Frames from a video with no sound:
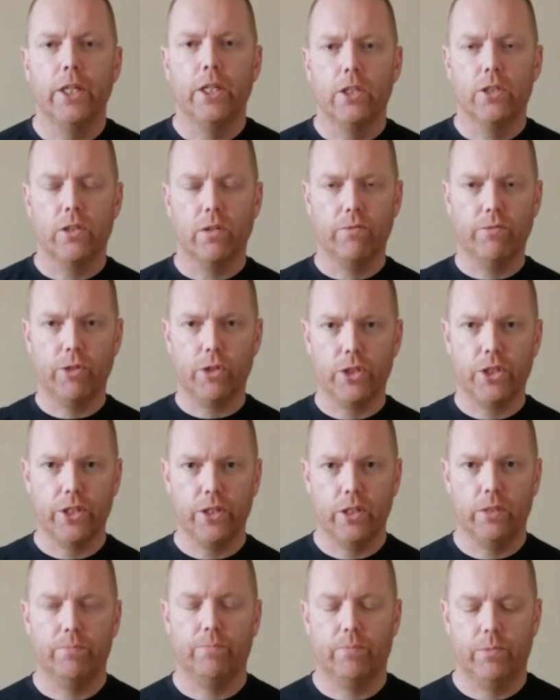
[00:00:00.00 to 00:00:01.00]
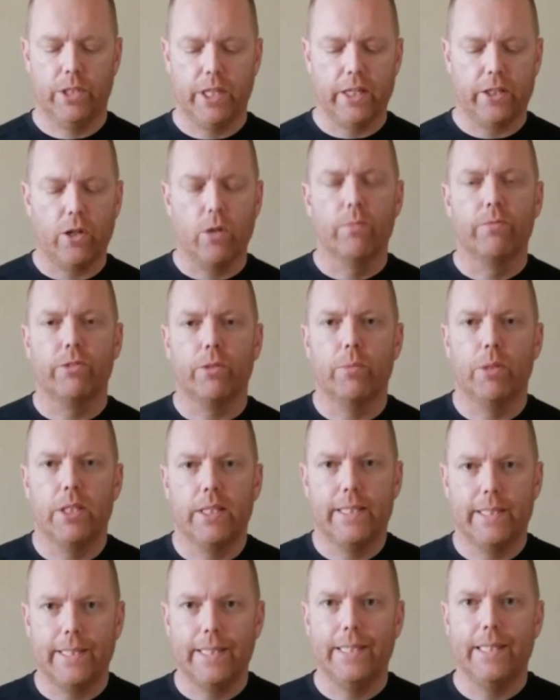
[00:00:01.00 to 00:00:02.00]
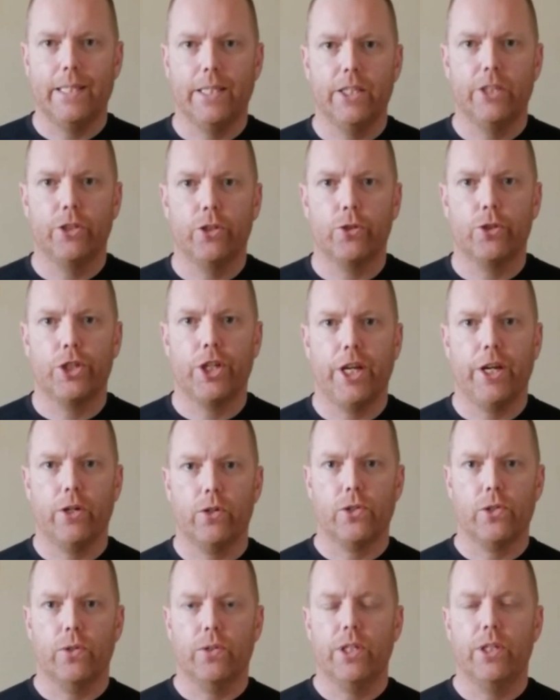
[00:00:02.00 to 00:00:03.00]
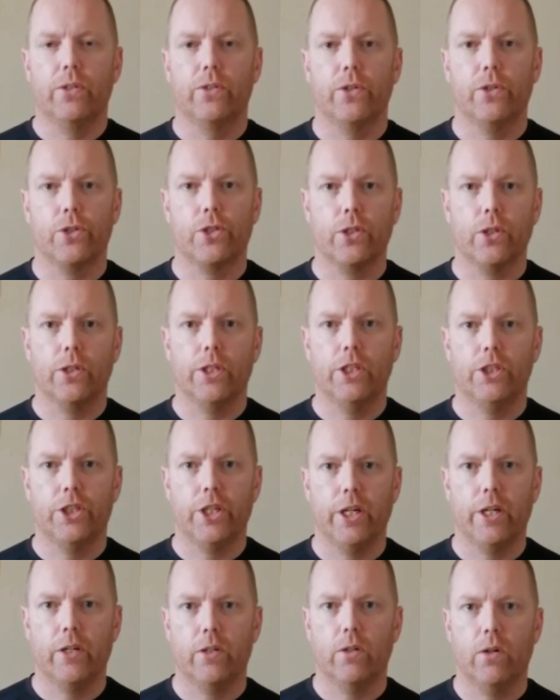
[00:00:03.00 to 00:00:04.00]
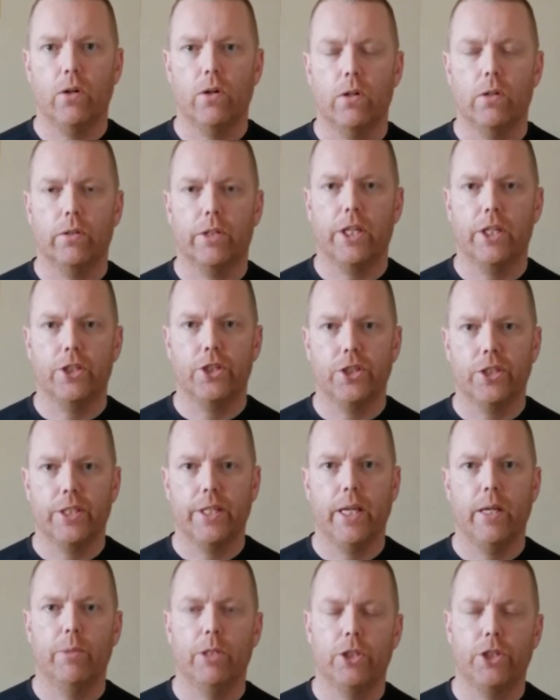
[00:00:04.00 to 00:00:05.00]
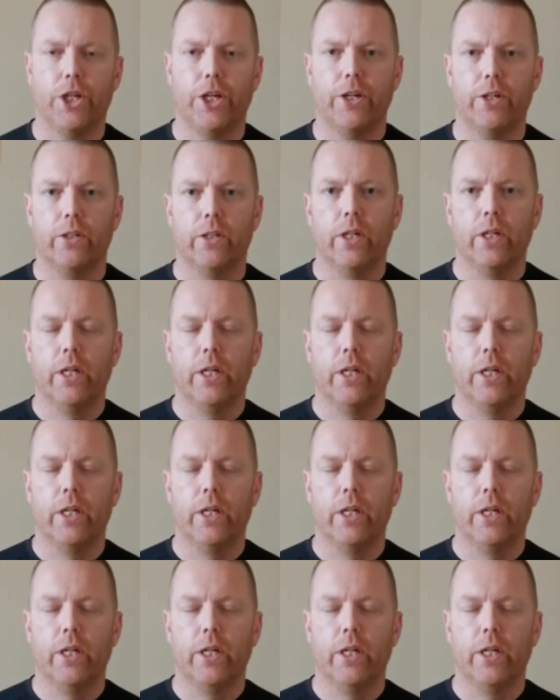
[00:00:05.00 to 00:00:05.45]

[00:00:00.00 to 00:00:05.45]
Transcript: So first thing, get comfortable seated in your chair, so either your study chair or kitchen table chair.